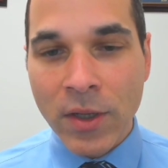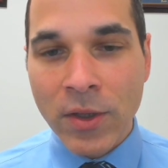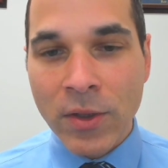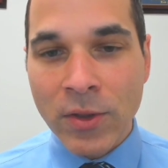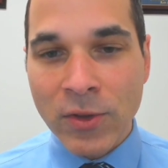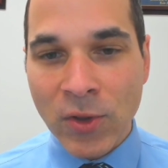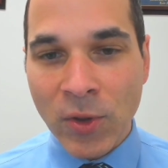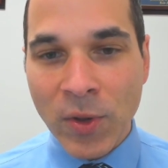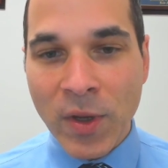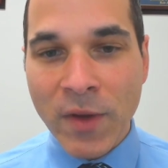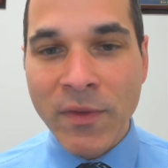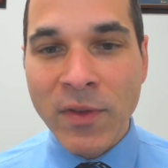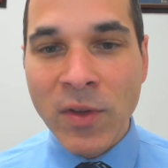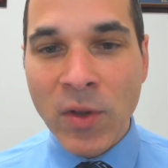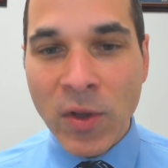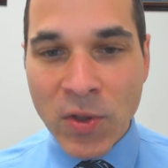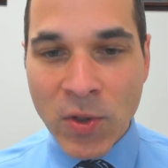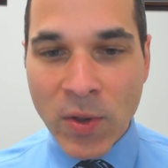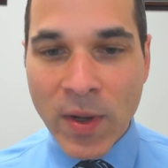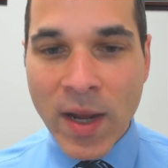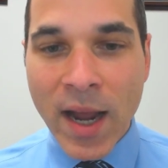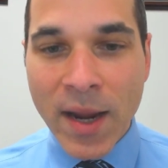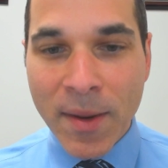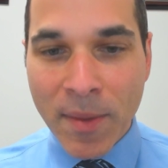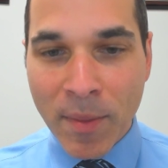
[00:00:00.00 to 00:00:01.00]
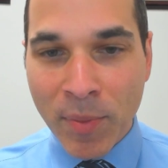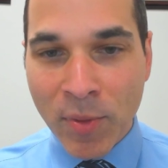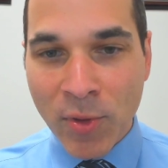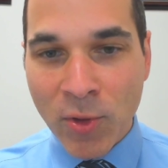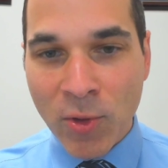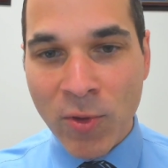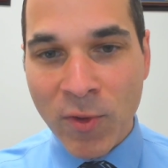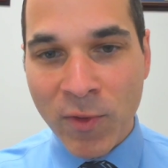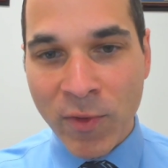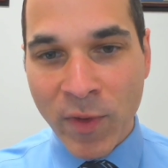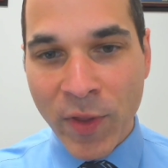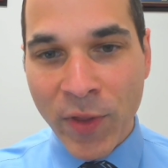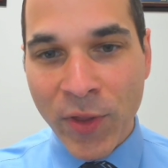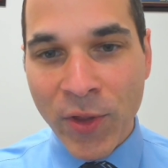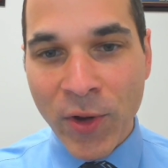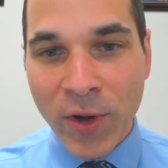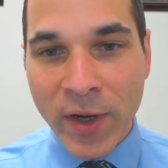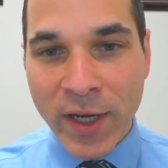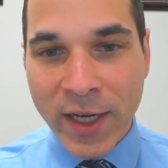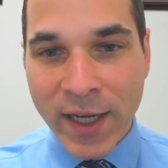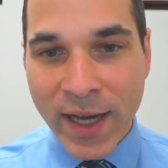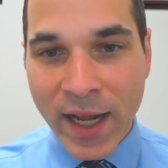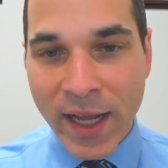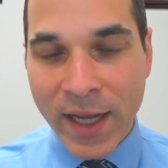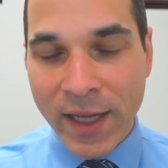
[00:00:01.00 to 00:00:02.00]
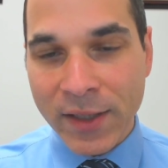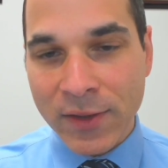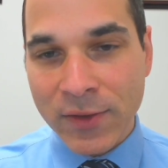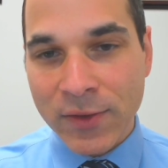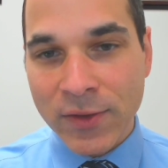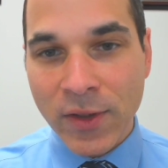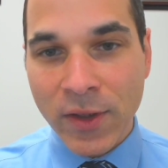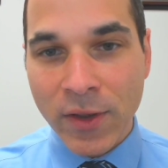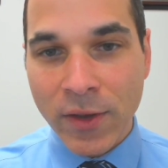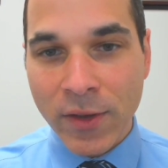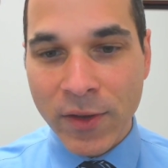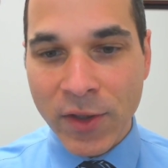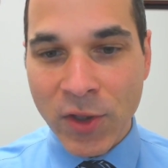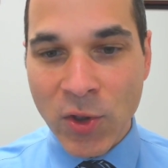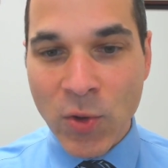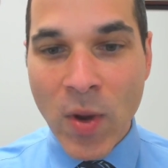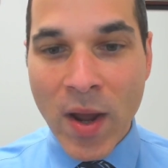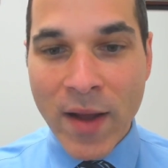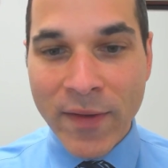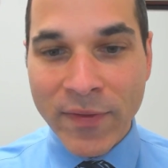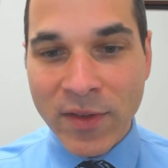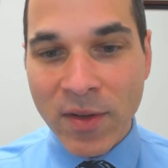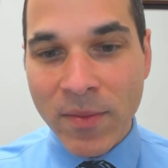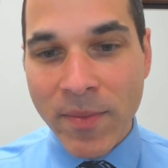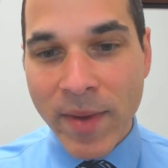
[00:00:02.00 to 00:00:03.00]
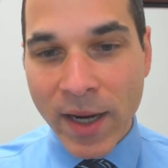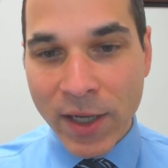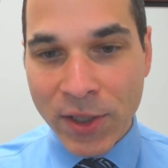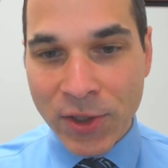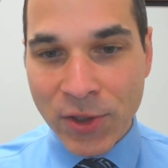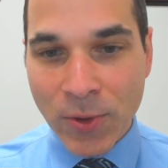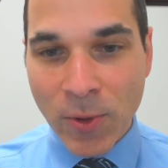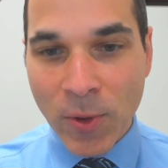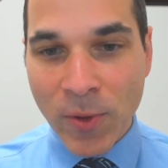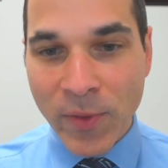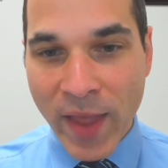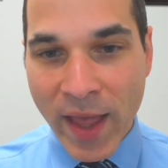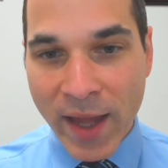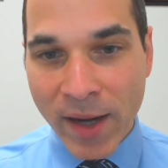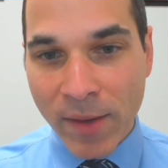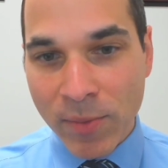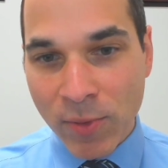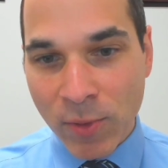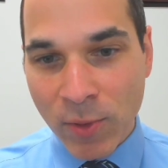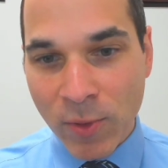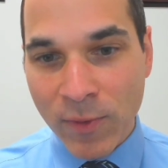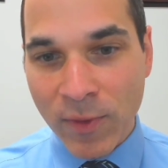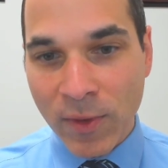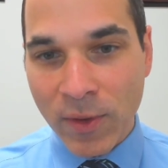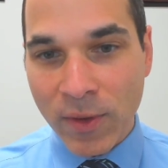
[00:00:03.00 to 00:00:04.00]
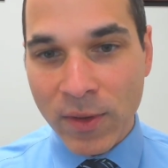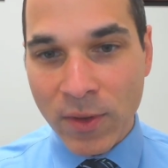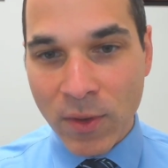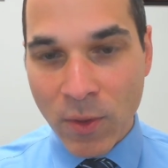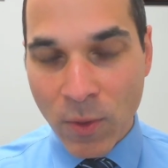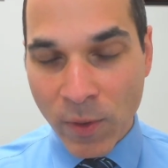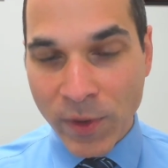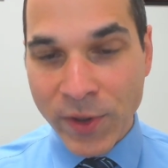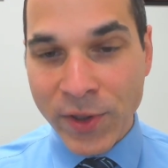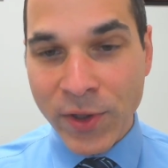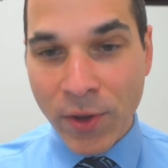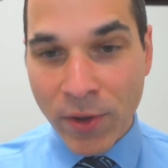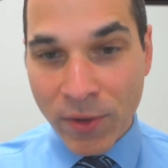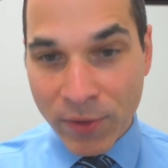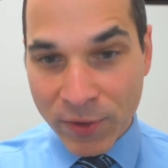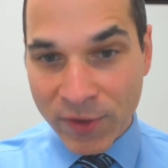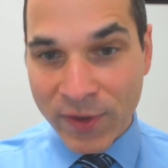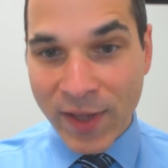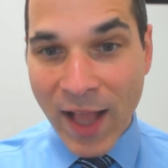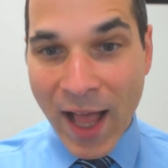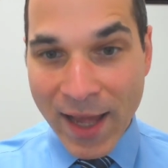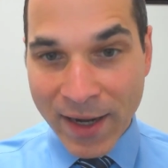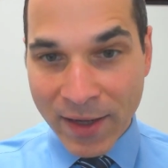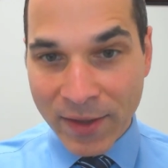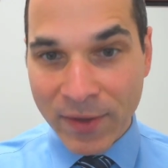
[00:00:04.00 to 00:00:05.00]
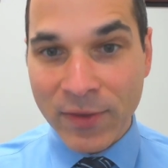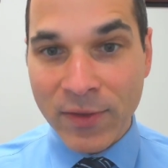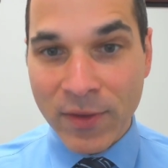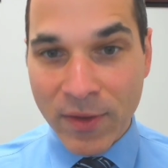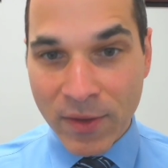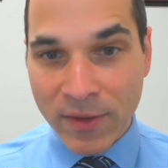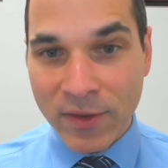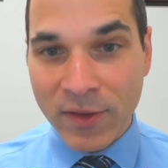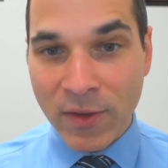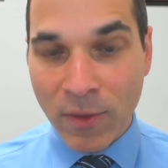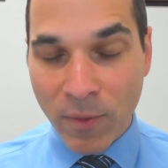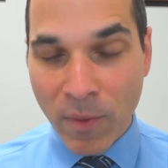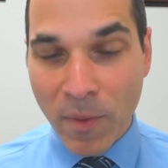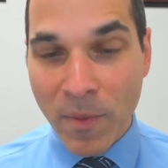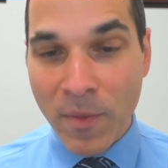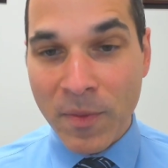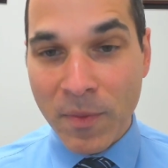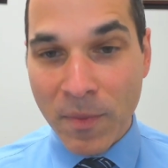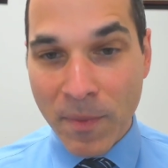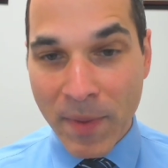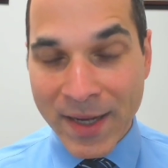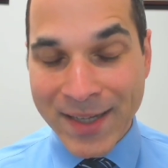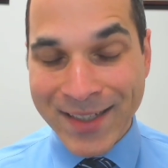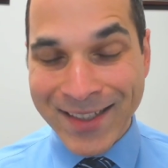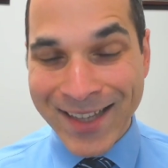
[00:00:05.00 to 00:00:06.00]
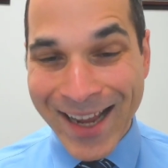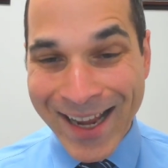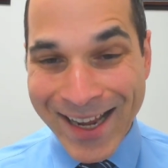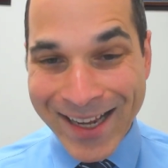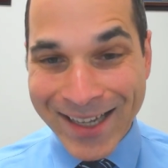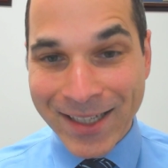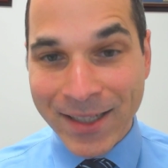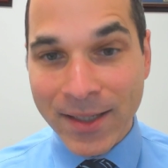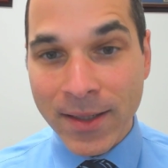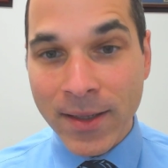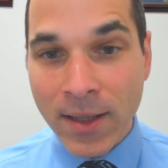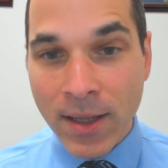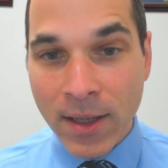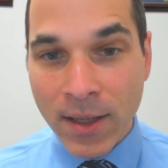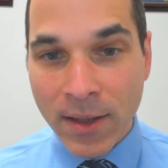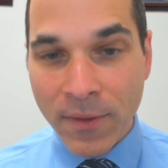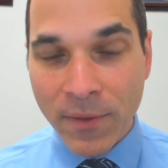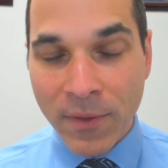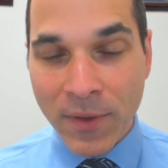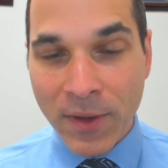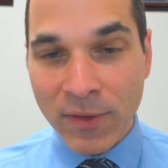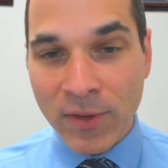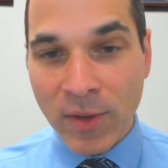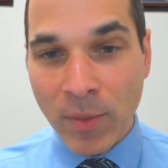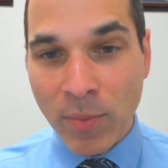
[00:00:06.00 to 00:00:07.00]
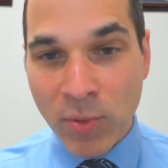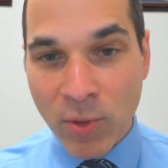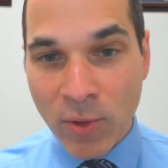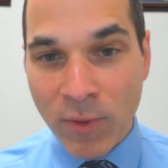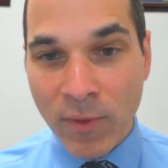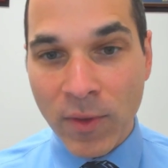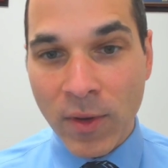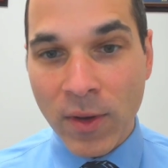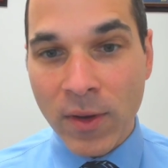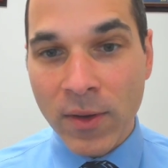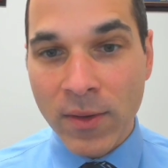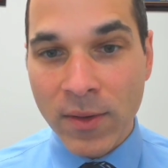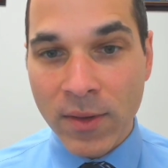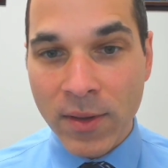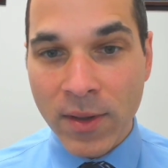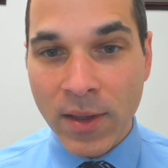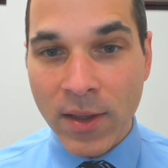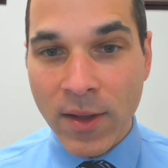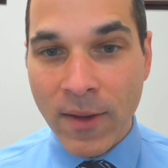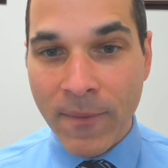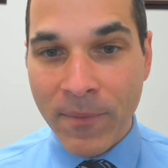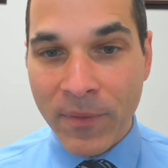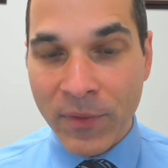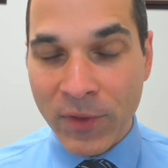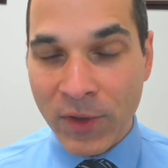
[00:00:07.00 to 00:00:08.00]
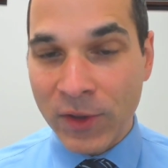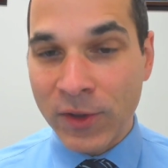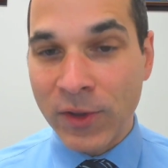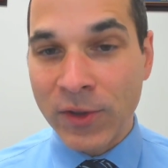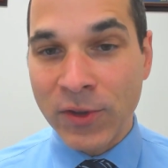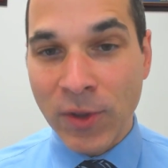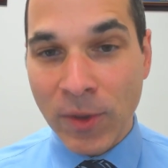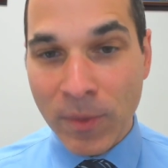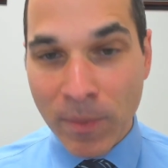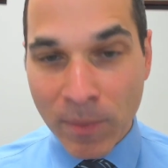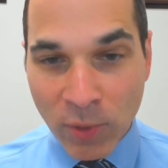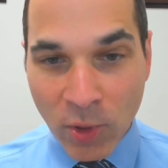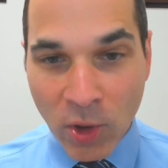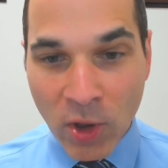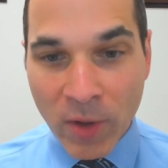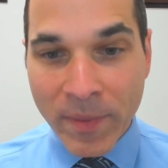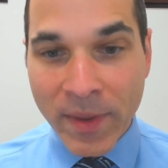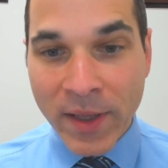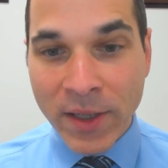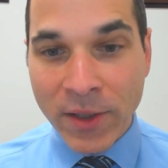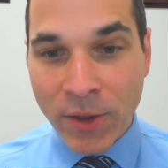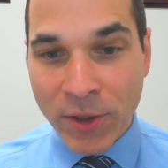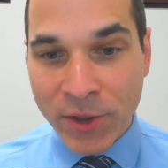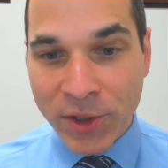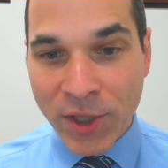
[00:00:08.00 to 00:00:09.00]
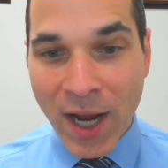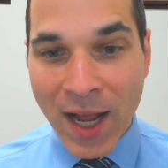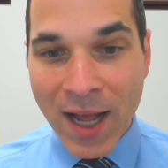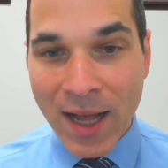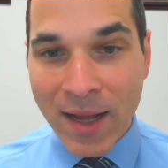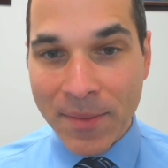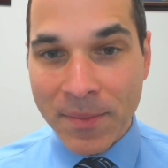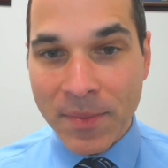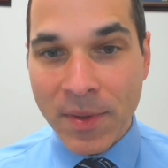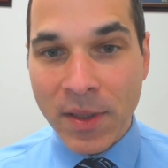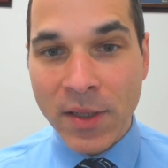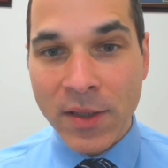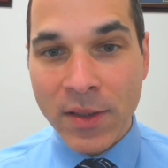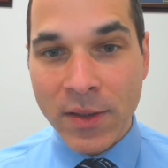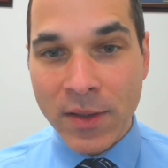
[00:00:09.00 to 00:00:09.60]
So even though you got proof in 30 days, you have to make sure that approval or your status to maintain this approval, such as your employment, your job,